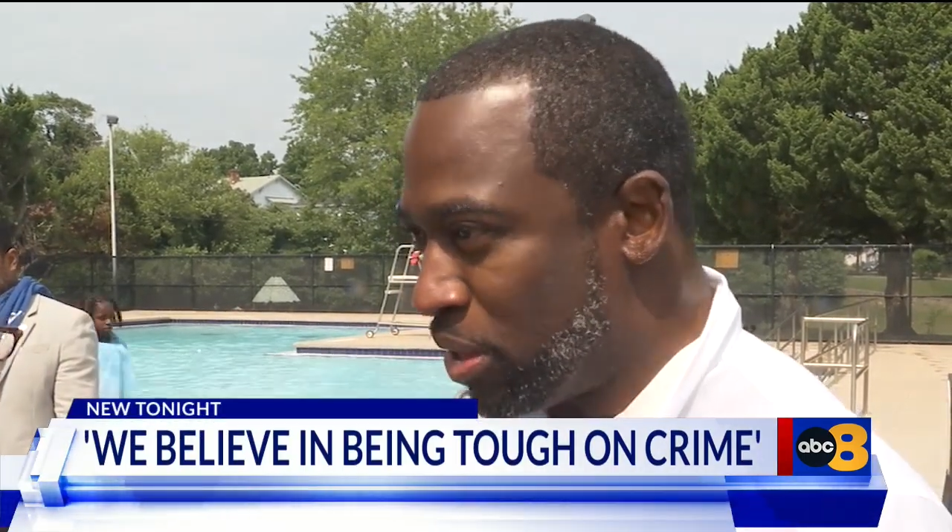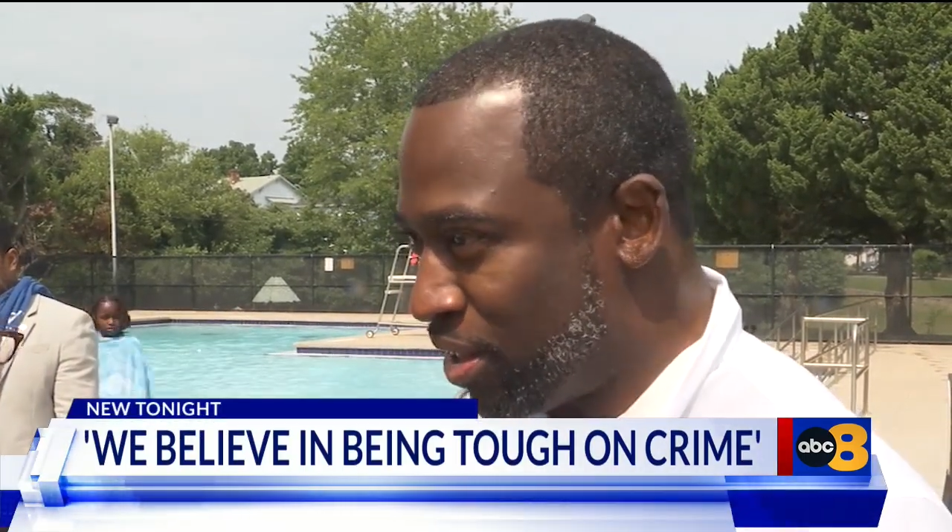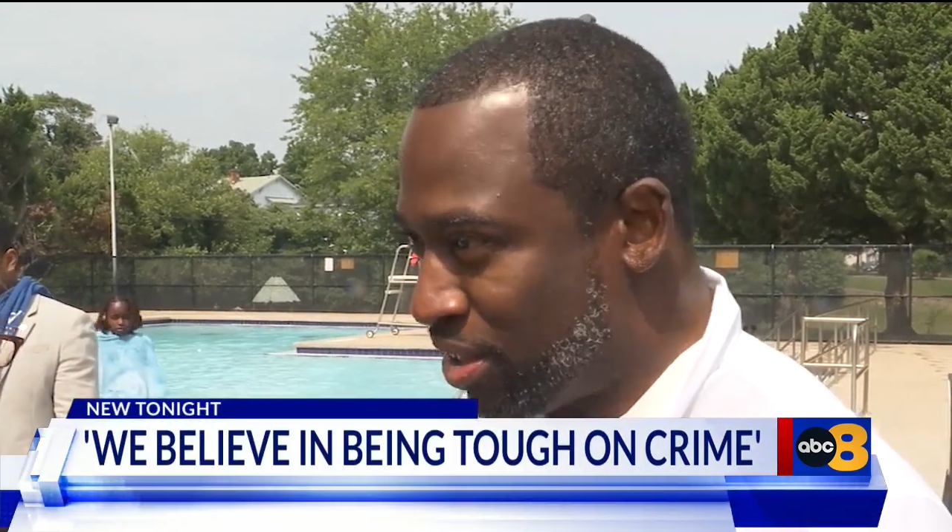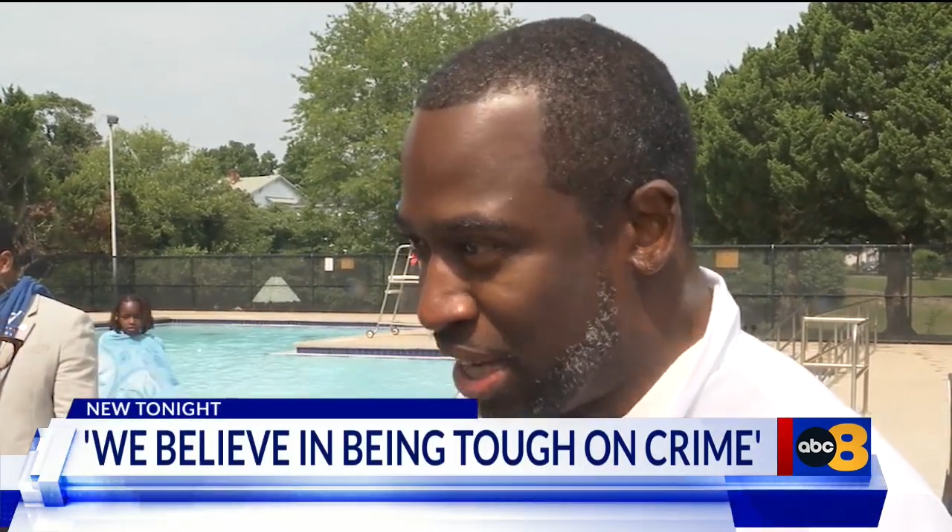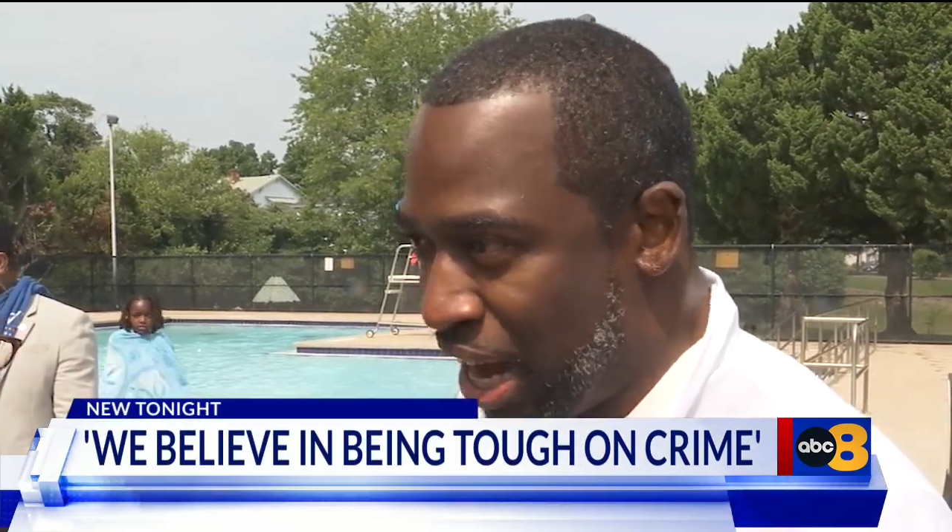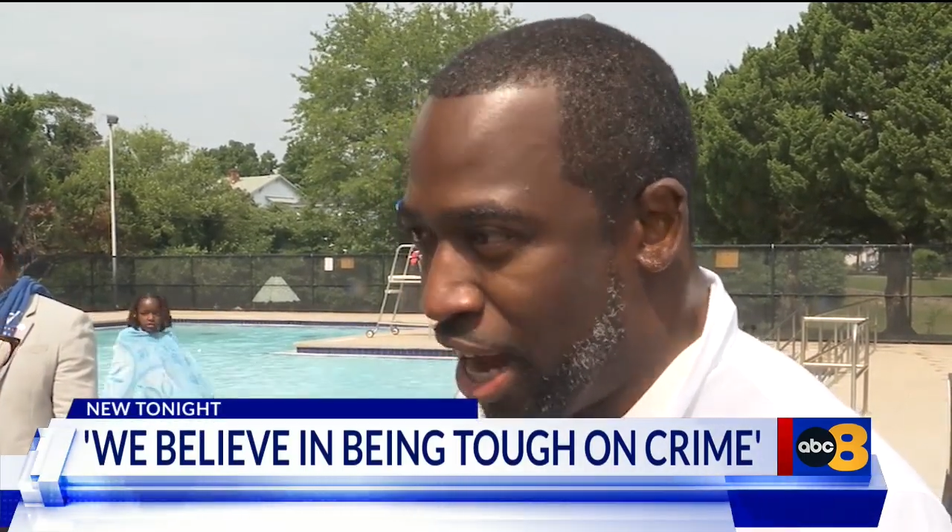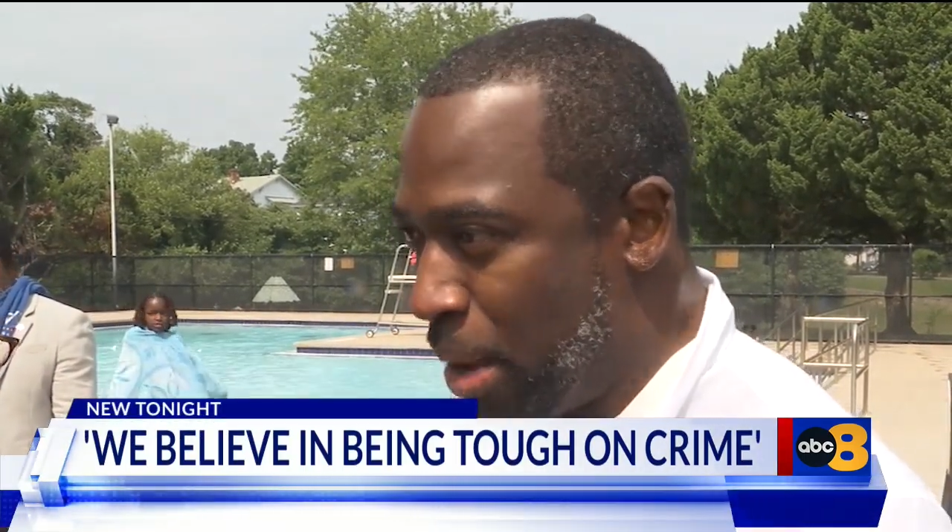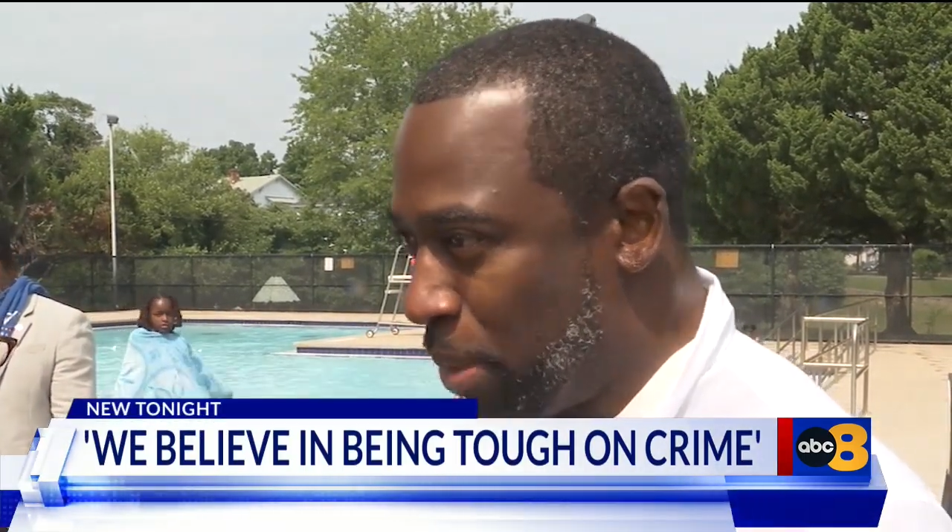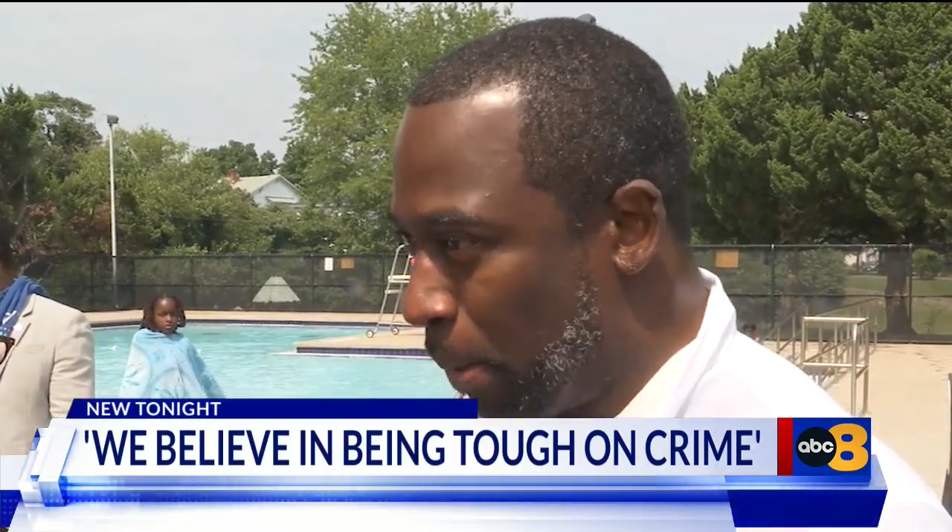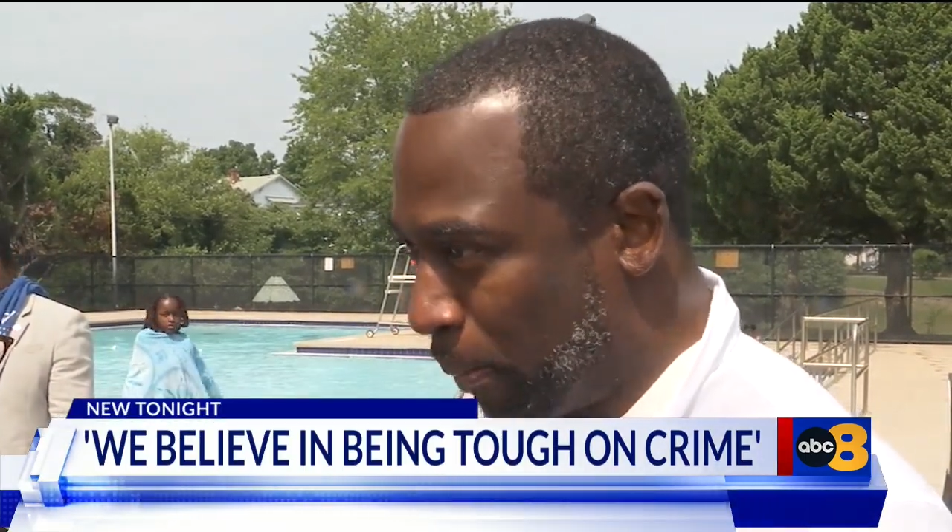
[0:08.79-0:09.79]
addressing
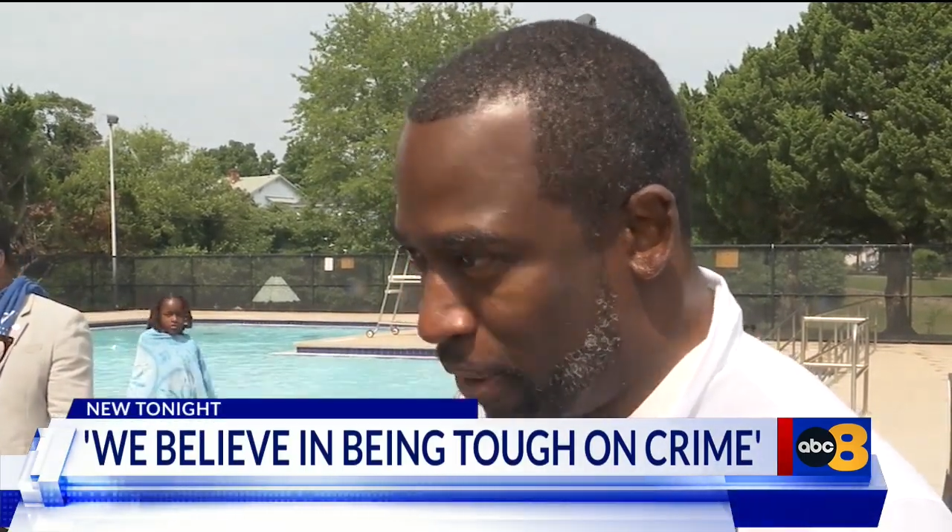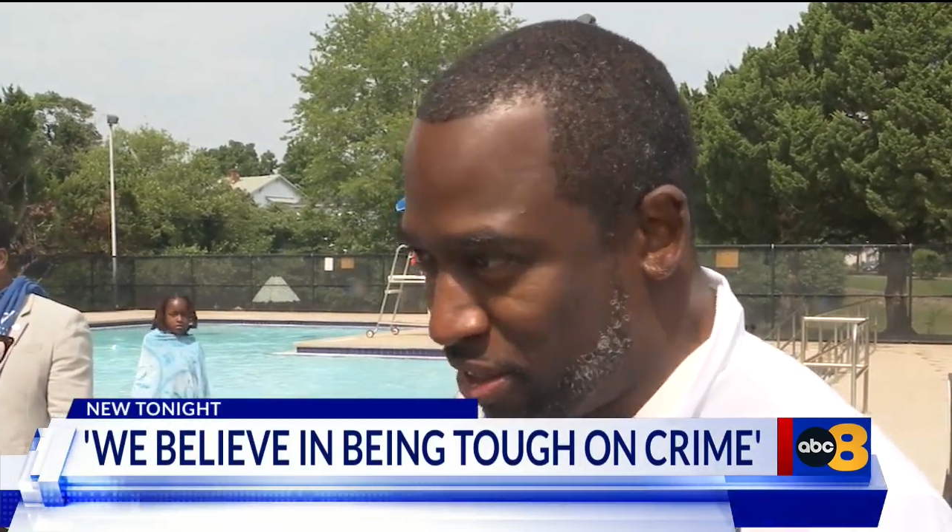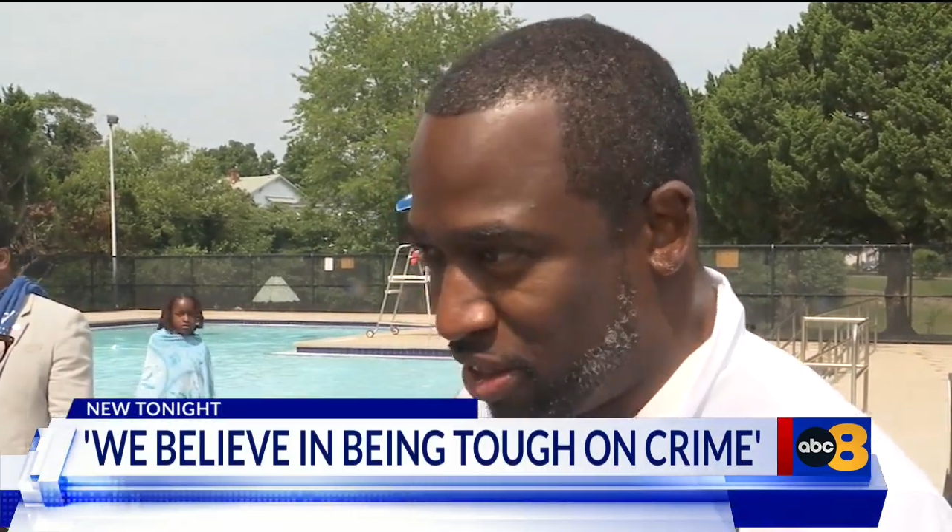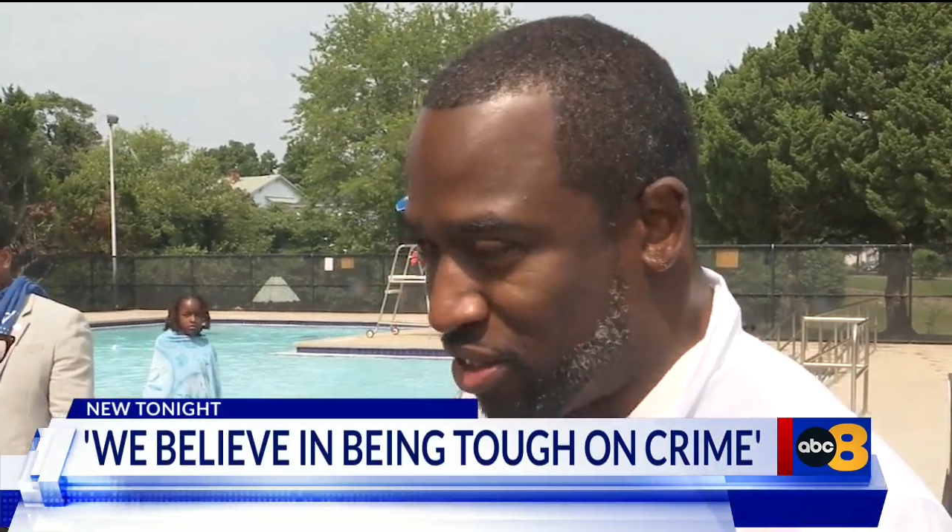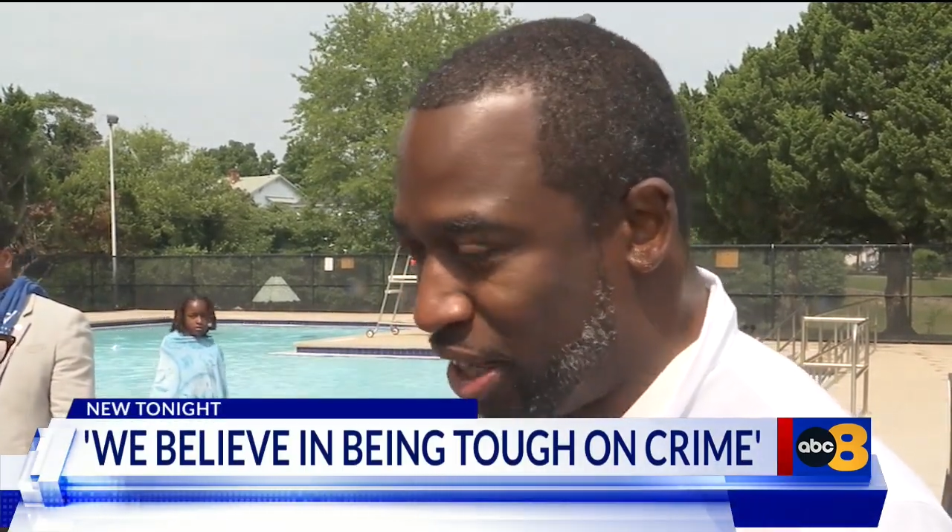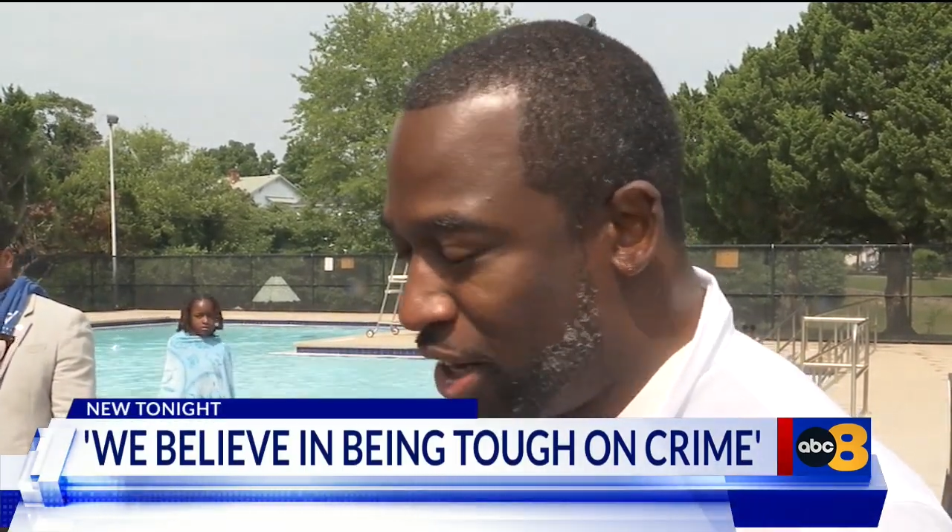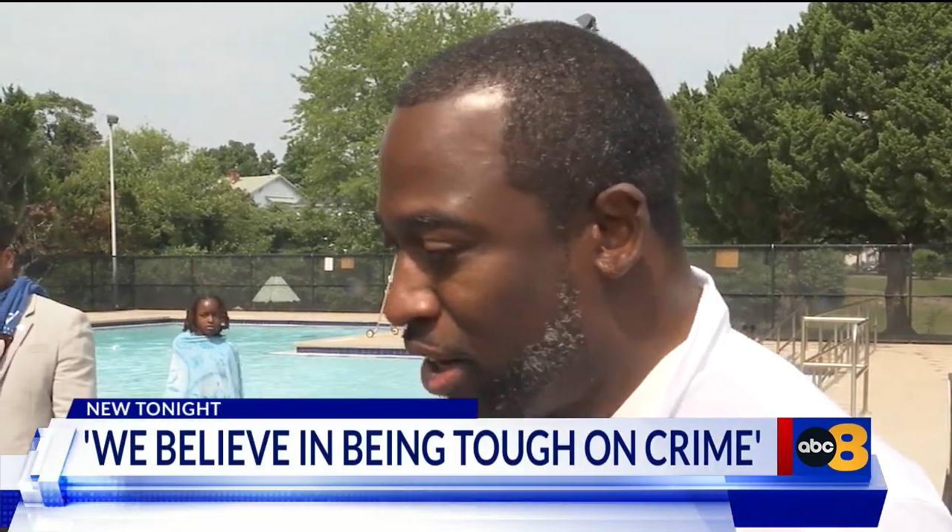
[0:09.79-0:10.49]
his plan to